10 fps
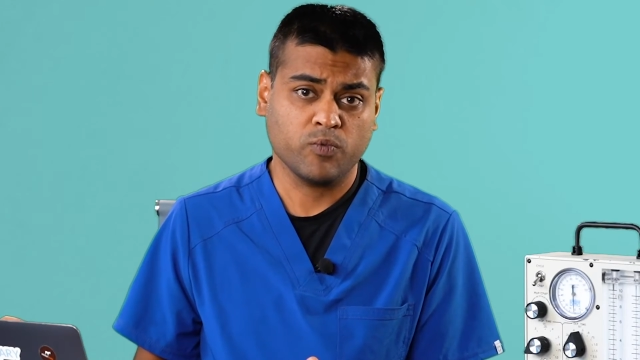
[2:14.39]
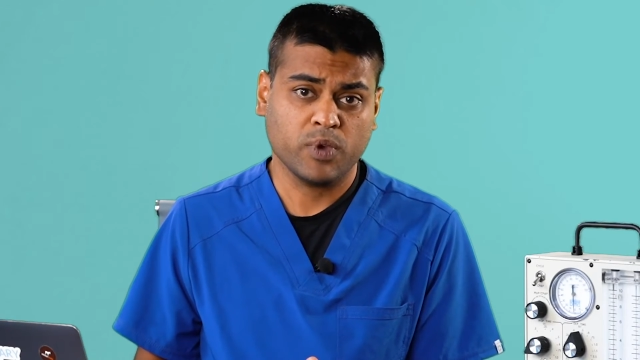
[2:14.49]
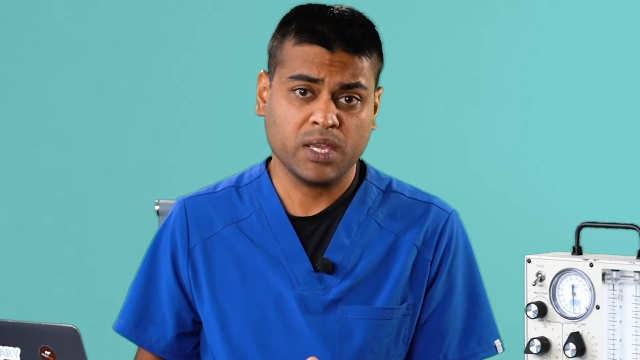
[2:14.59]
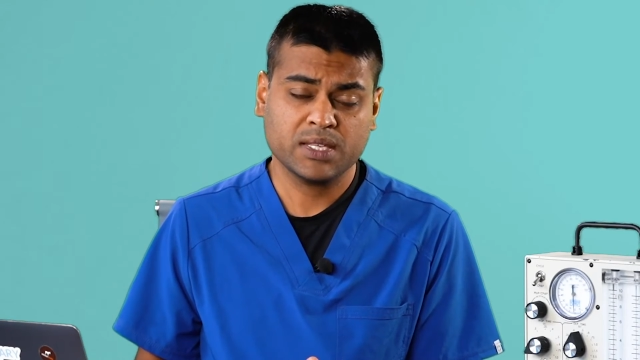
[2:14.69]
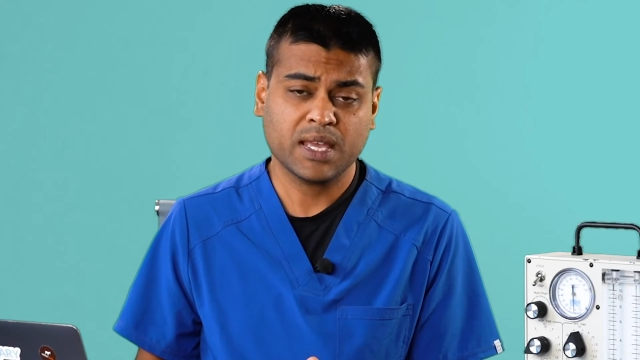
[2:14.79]

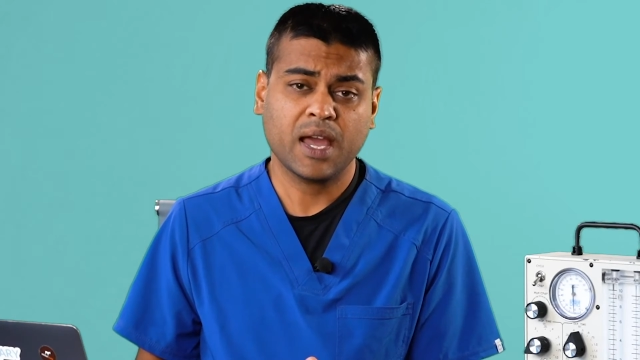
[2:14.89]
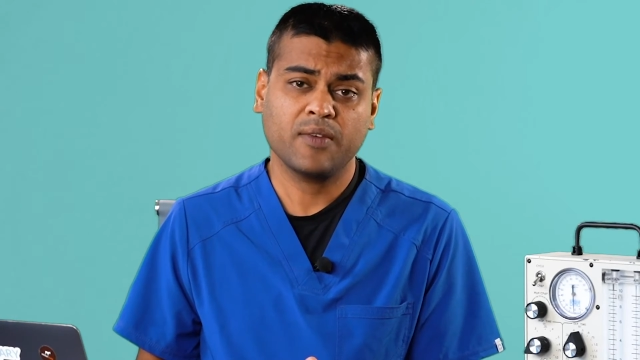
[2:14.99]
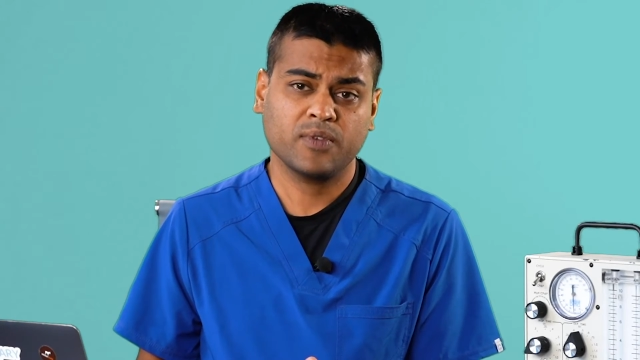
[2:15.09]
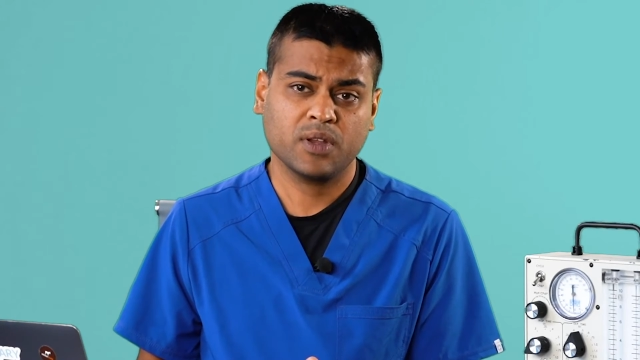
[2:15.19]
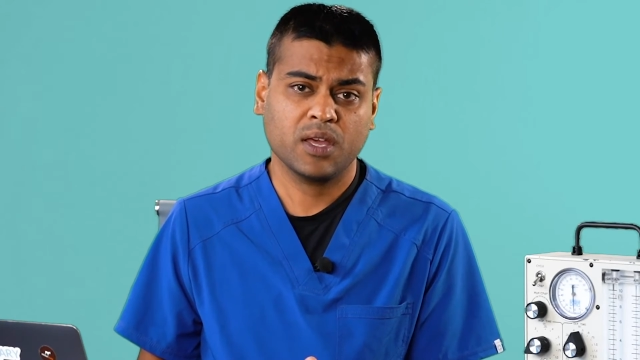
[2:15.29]
weeks
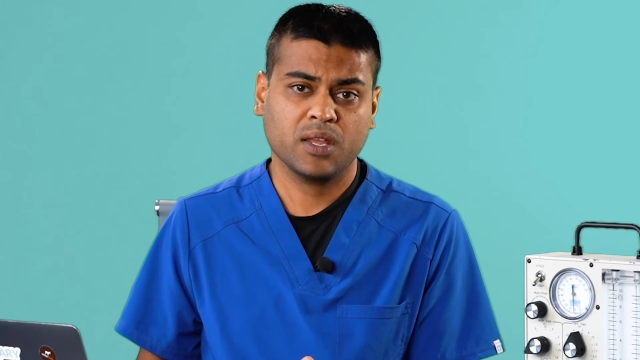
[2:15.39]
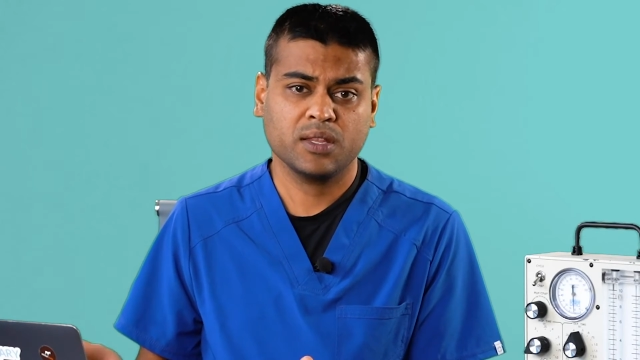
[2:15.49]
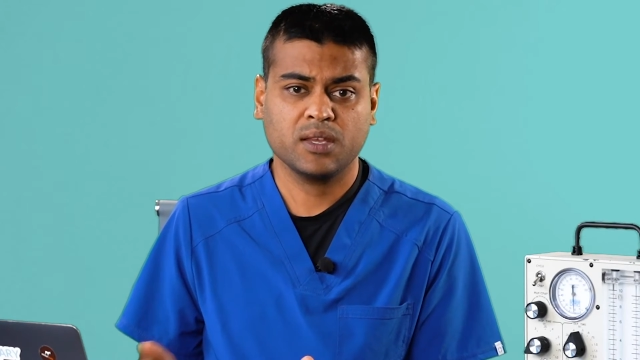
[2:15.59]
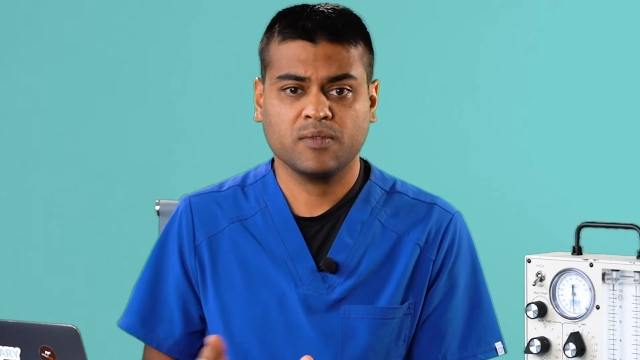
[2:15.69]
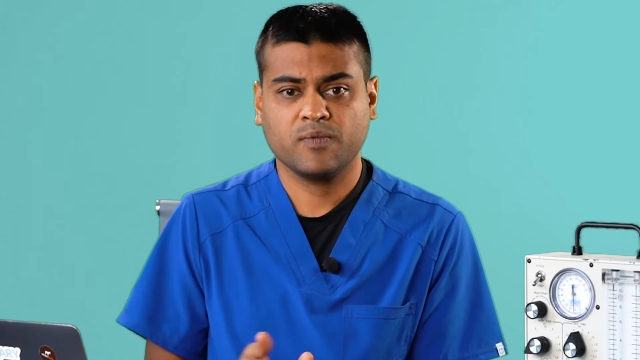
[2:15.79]
after getting
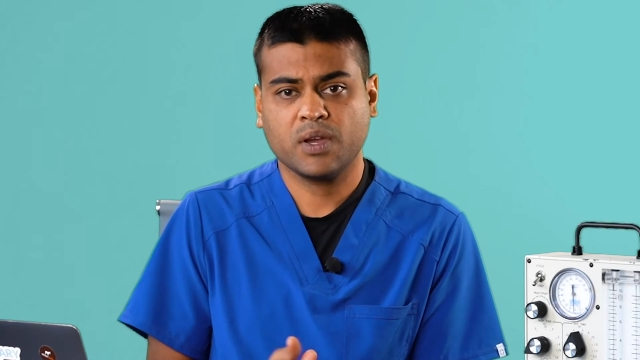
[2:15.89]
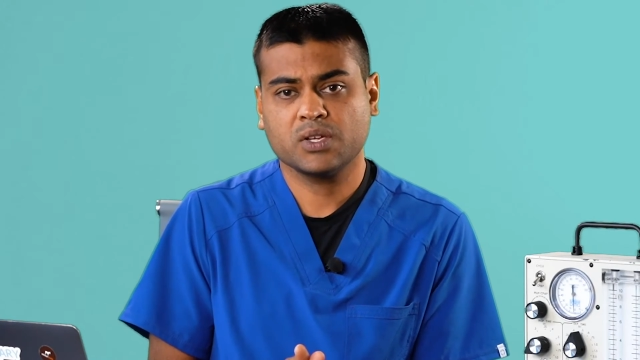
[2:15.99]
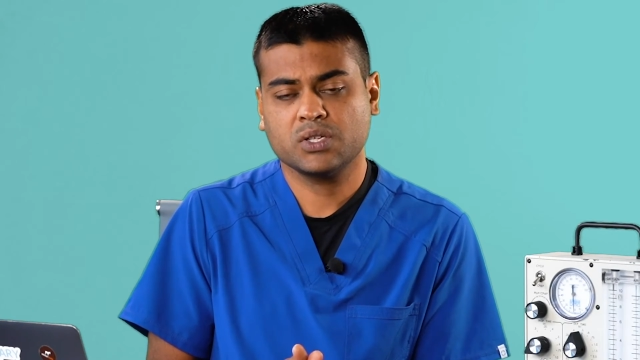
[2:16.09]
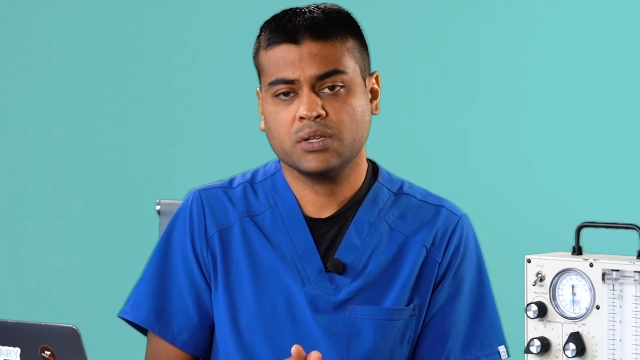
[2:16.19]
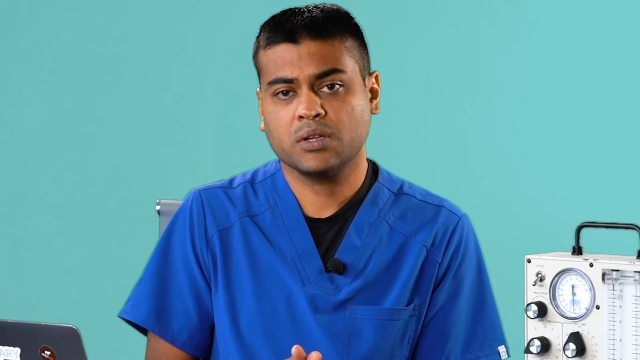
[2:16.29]
the
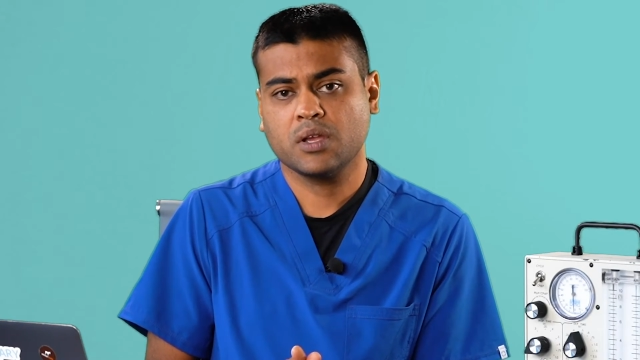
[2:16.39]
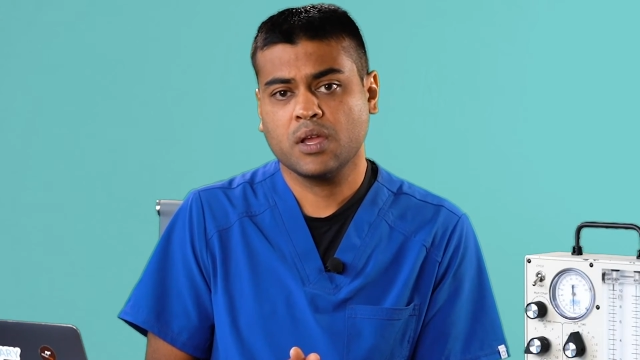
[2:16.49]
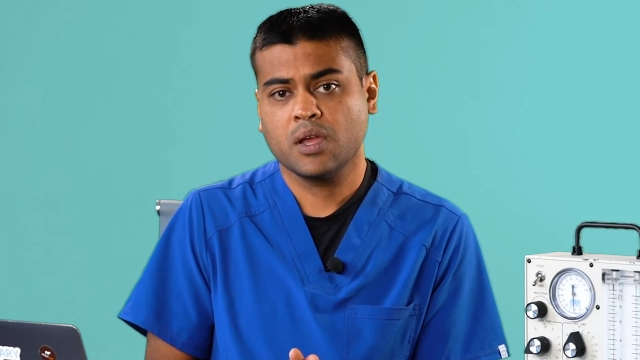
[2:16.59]
infection.